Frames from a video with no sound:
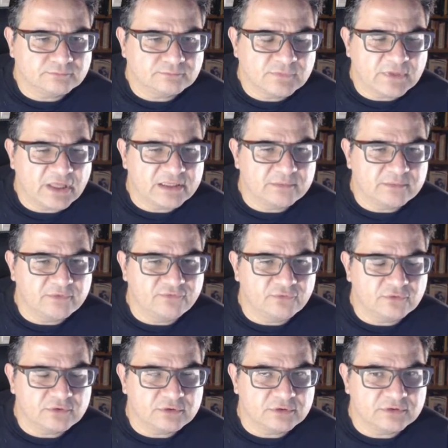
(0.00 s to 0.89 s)
Knight
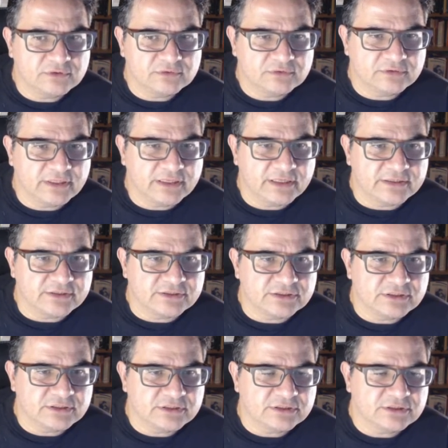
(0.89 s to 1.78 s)
b4, take
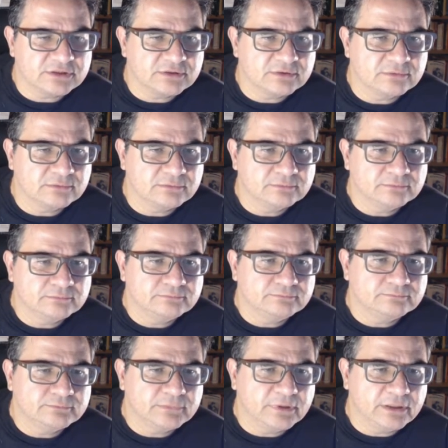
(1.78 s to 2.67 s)
e6
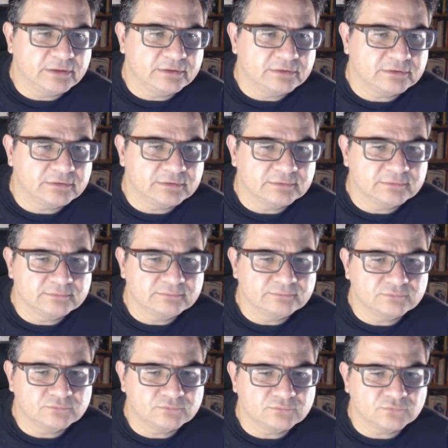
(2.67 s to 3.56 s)
and
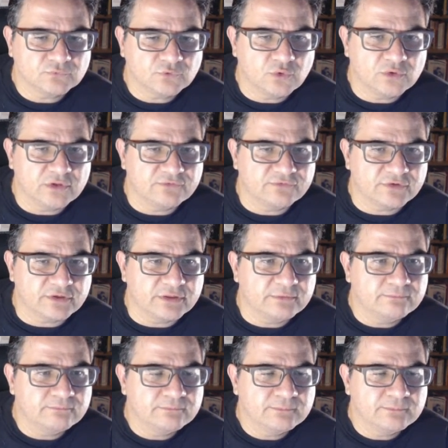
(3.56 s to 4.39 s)
queen f3.